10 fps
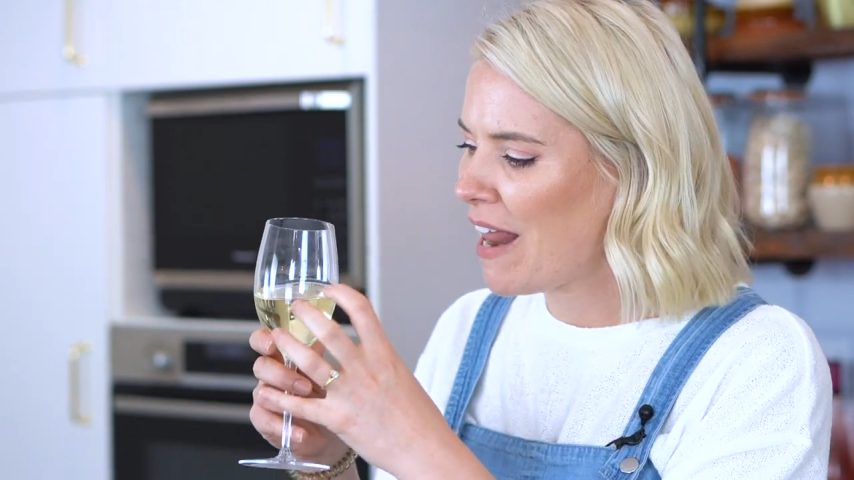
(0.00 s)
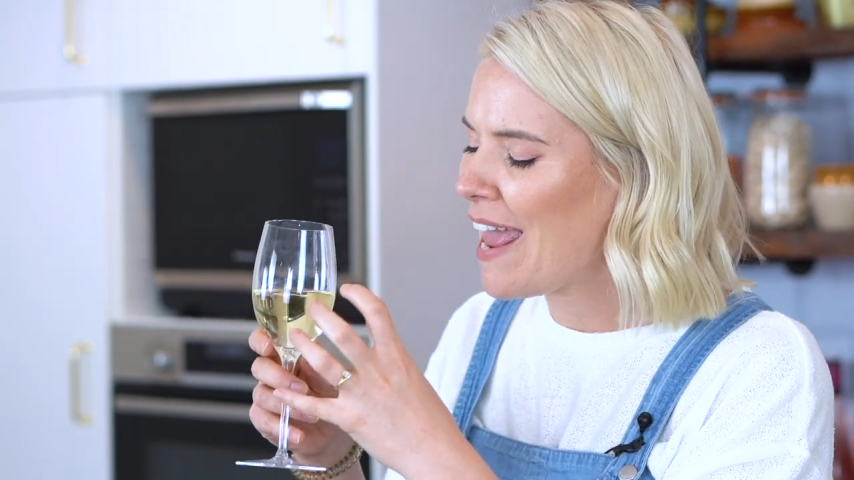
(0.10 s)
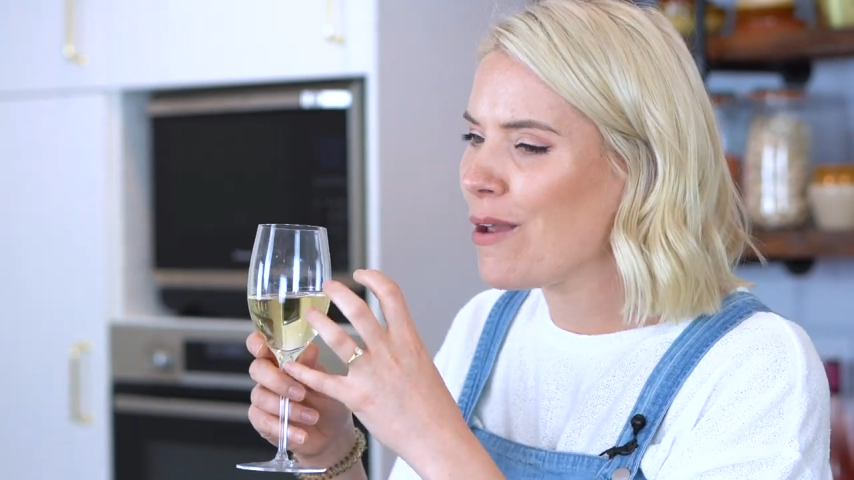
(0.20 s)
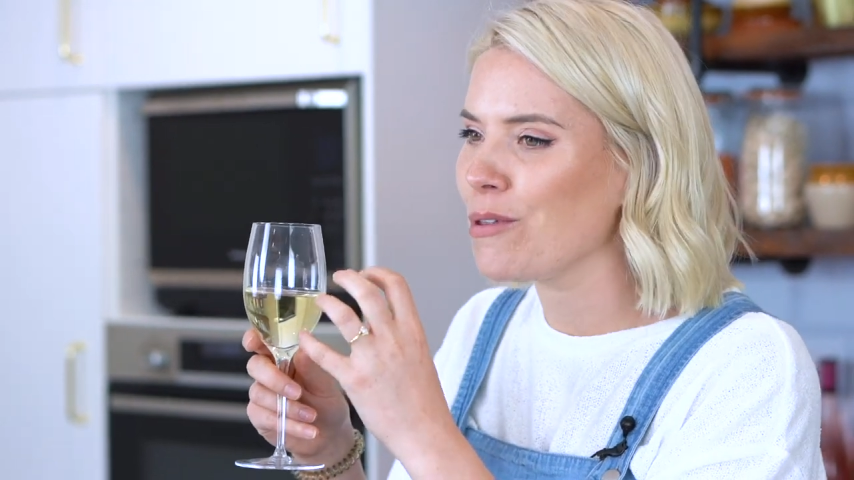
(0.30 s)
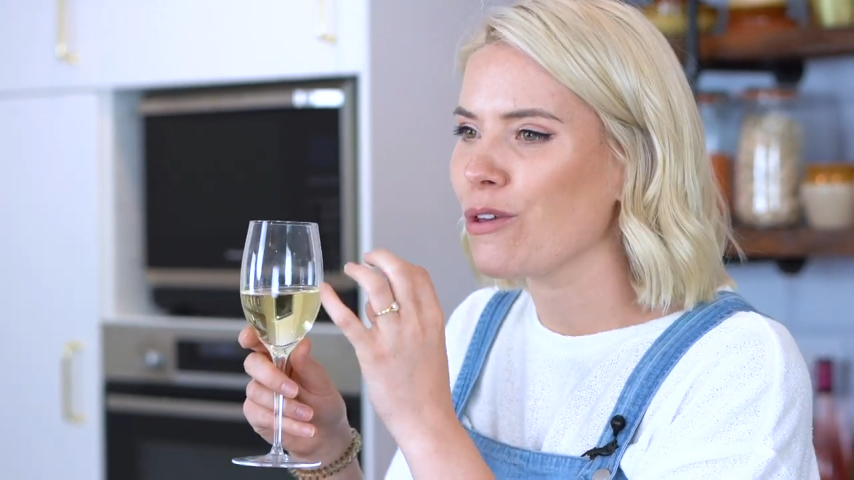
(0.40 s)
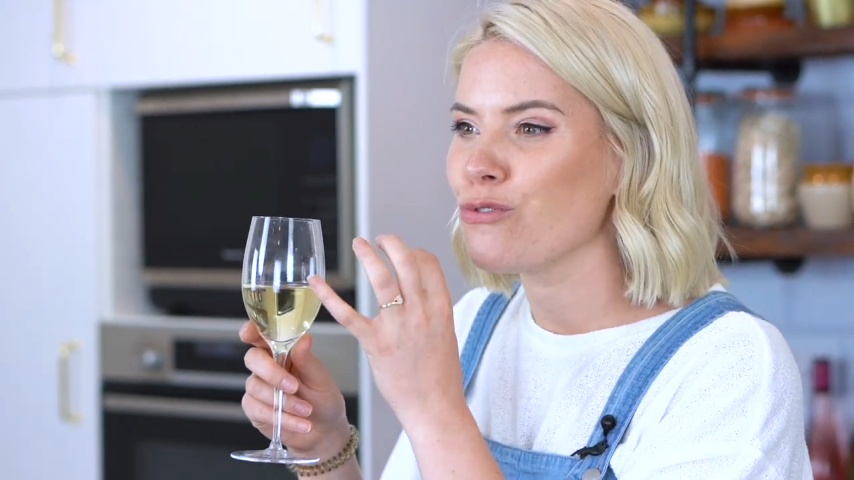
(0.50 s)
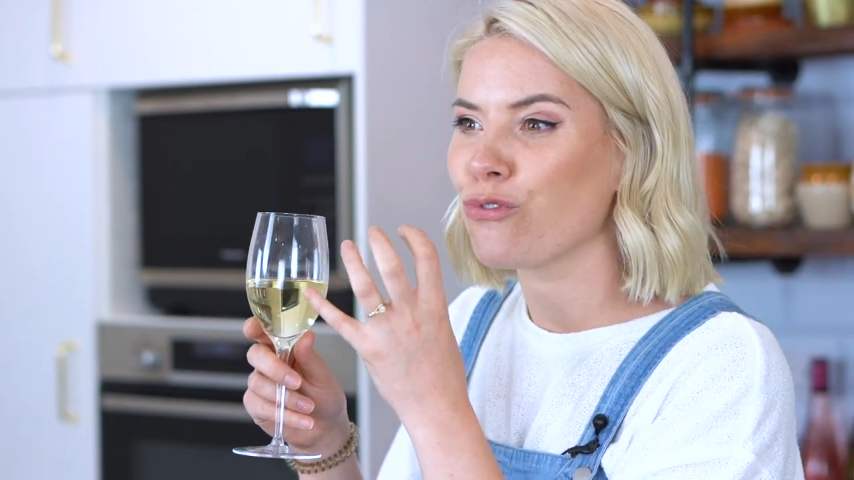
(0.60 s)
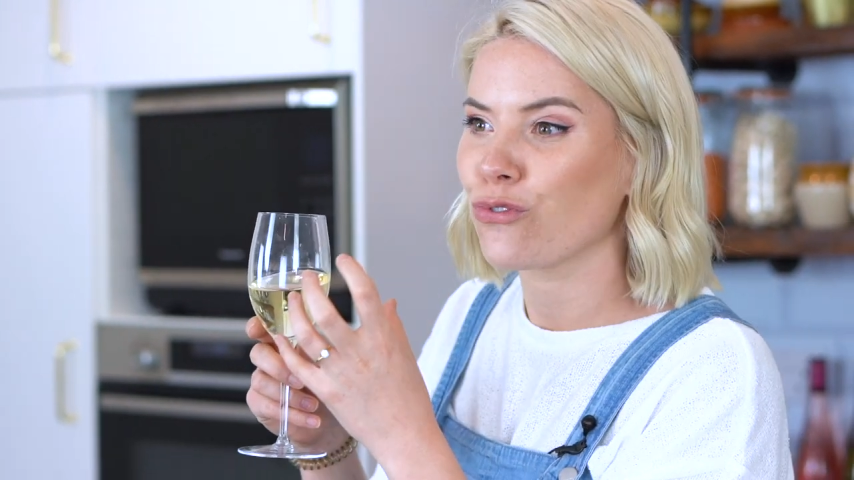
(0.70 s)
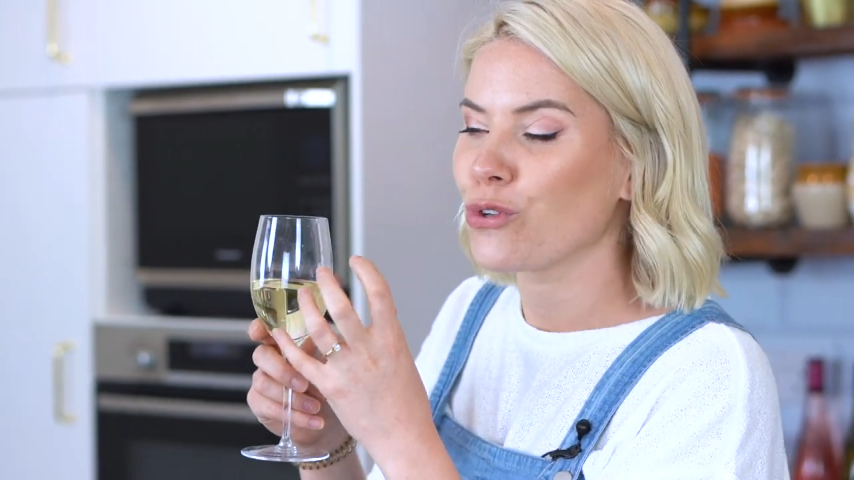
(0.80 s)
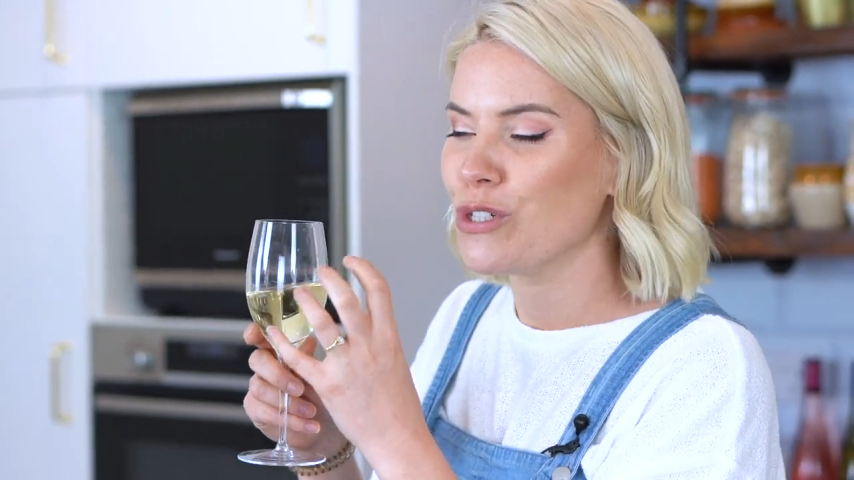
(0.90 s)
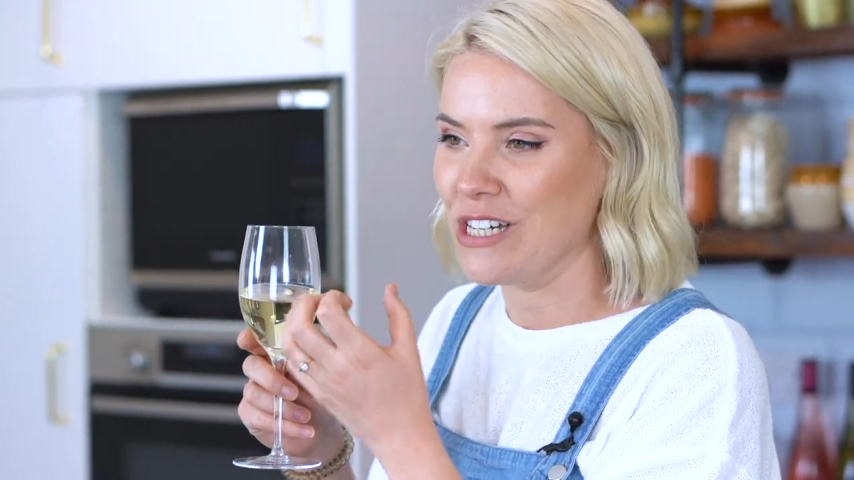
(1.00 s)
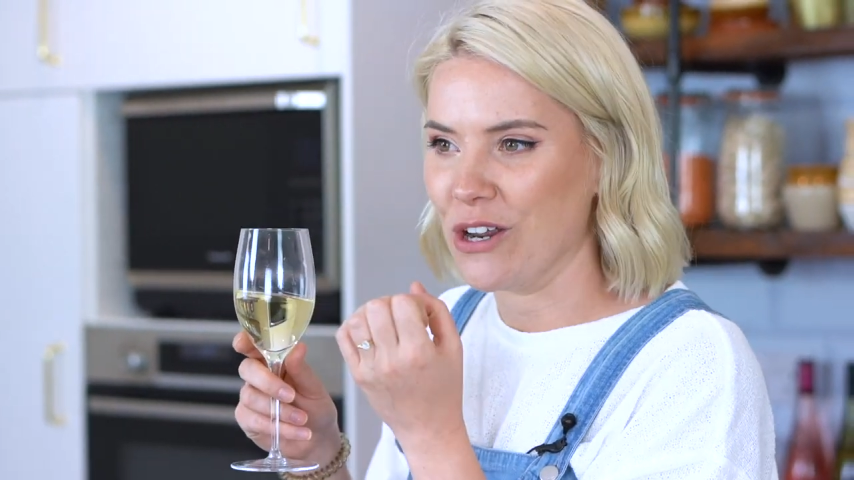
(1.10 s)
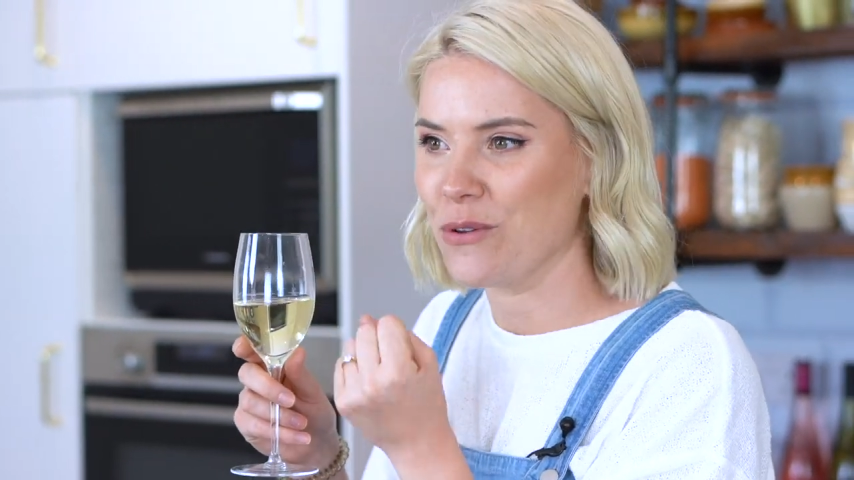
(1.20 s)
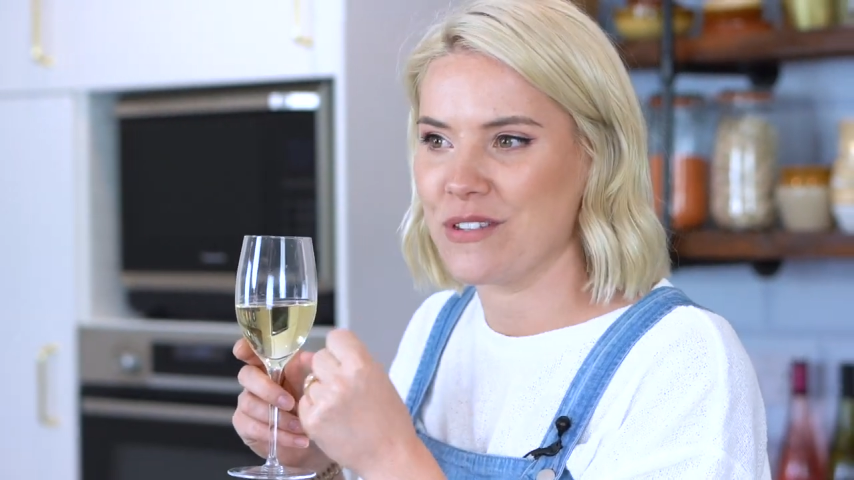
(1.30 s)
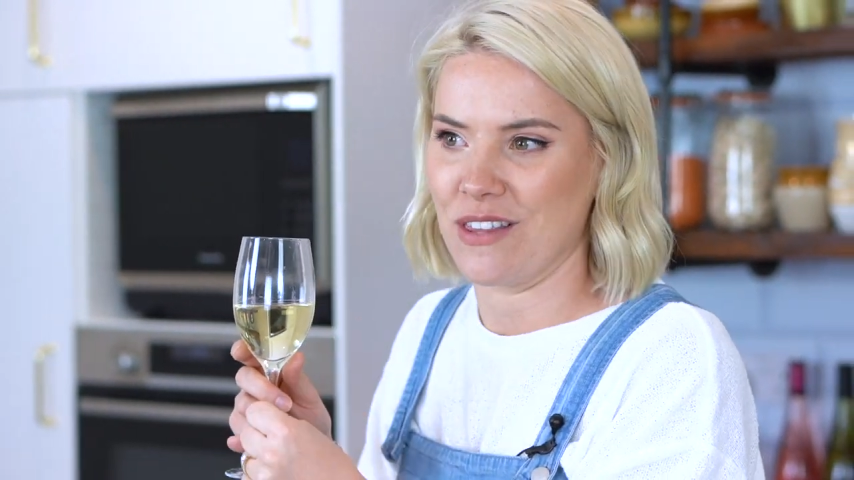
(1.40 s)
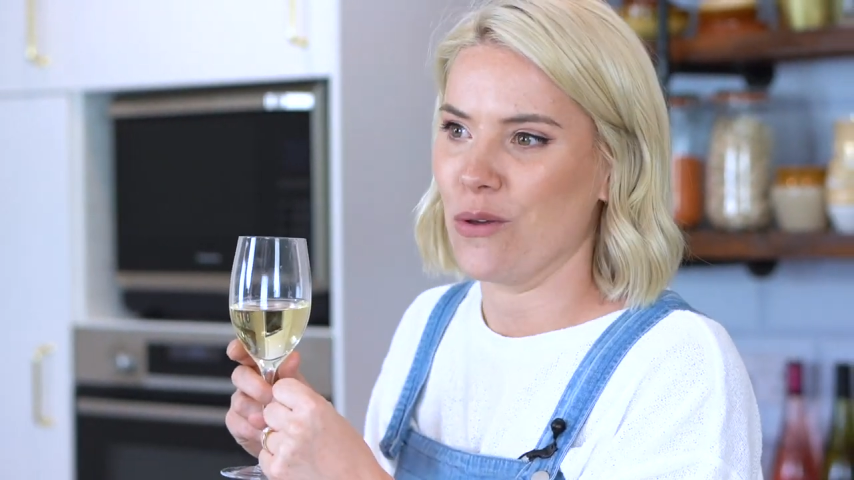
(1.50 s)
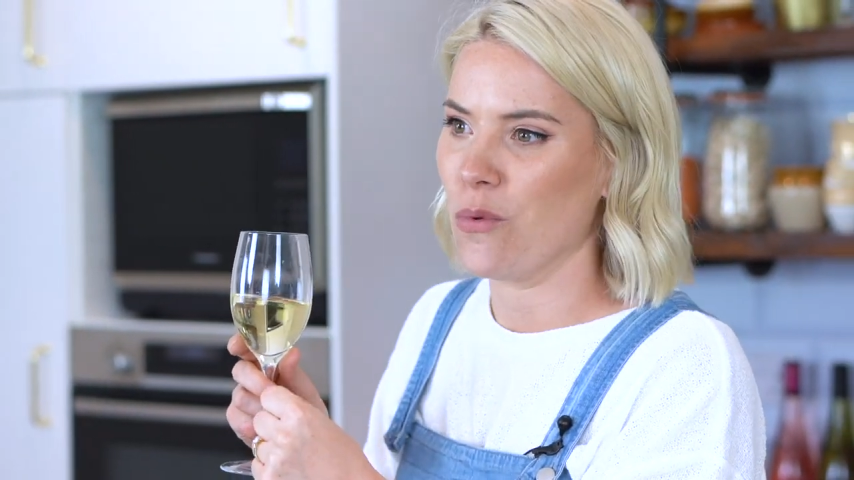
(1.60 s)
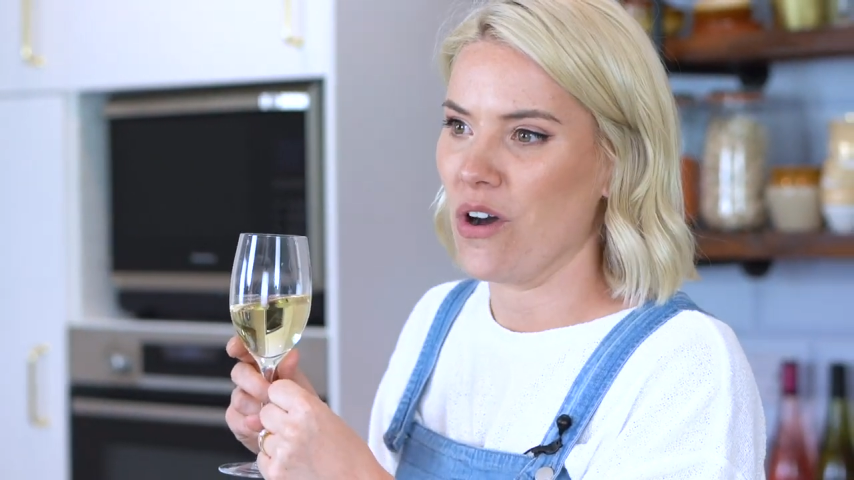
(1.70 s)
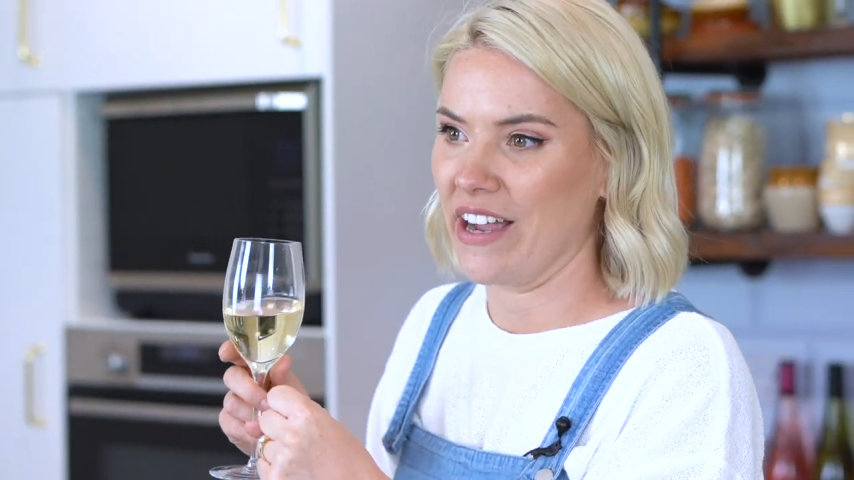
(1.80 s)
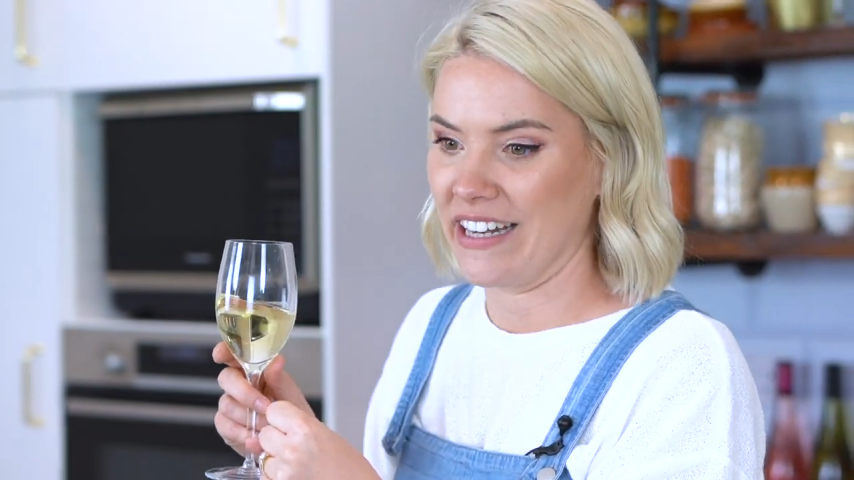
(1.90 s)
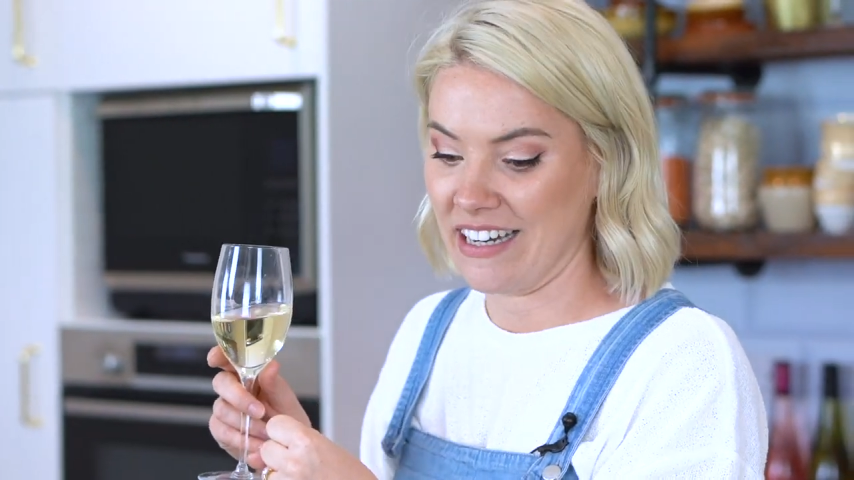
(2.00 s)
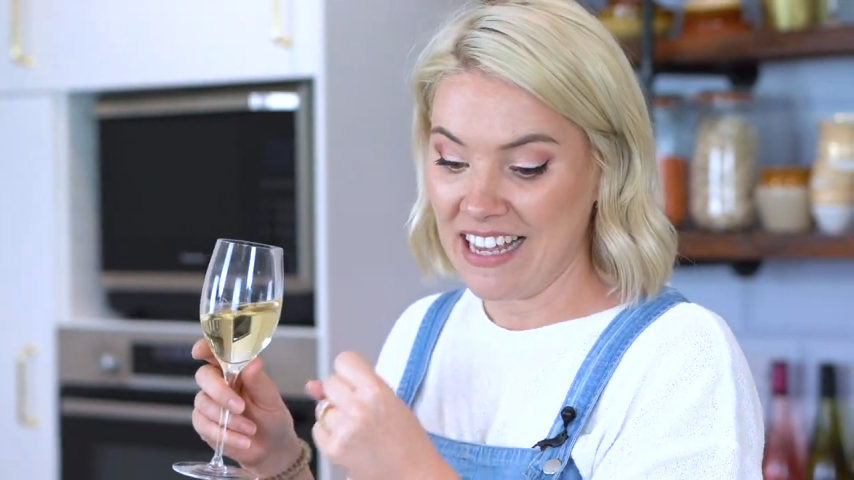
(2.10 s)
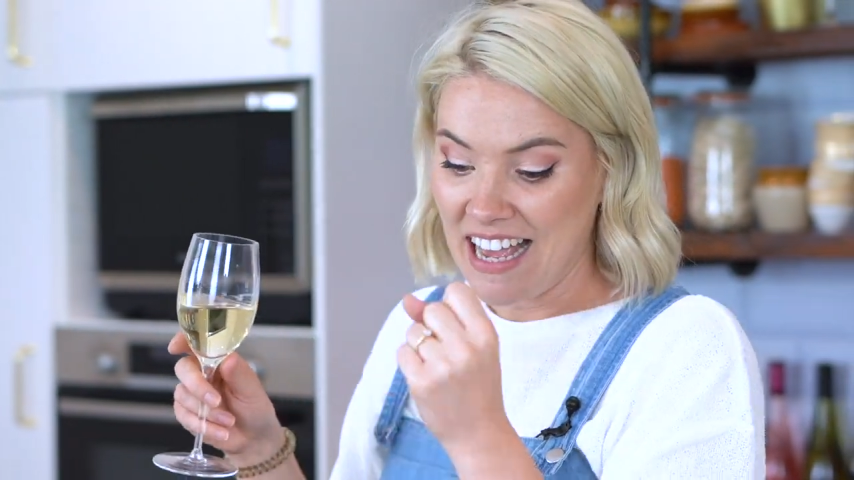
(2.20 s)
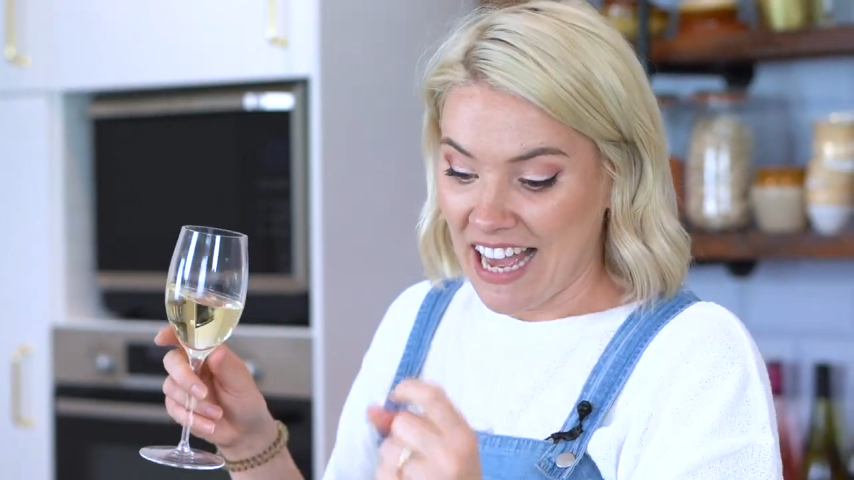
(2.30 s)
playing with those fruity notes in the wine.